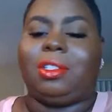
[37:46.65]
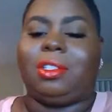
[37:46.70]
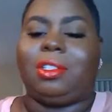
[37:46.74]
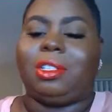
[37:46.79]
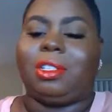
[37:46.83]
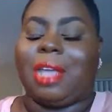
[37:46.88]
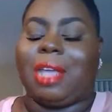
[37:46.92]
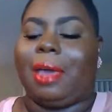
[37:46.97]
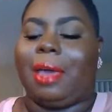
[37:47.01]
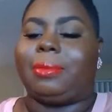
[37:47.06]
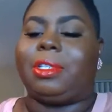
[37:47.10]
there
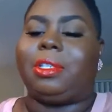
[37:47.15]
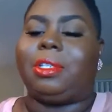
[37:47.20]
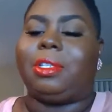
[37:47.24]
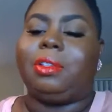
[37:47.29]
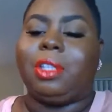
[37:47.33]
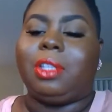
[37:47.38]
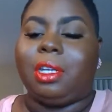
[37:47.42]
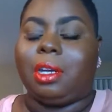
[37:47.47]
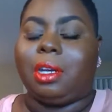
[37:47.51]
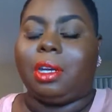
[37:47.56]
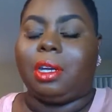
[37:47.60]
is
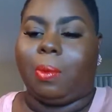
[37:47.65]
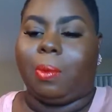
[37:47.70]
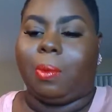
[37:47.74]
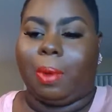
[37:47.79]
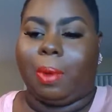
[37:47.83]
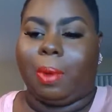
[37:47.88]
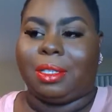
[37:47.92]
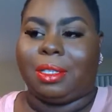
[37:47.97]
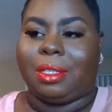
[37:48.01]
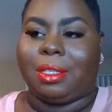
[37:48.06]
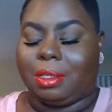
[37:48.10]
absolutely no
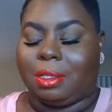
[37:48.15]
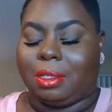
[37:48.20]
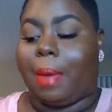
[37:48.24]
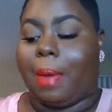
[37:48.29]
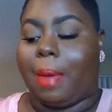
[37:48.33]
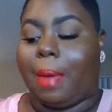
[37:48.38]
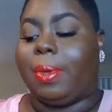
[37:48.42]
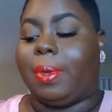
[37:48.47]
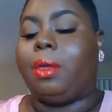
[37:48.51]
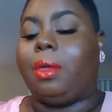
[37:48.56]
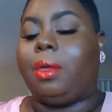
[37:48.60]
way to
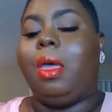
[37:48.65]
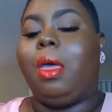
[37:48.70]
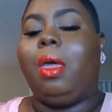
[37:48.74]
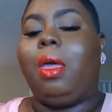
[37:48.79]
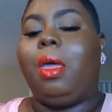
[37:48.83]
stop it.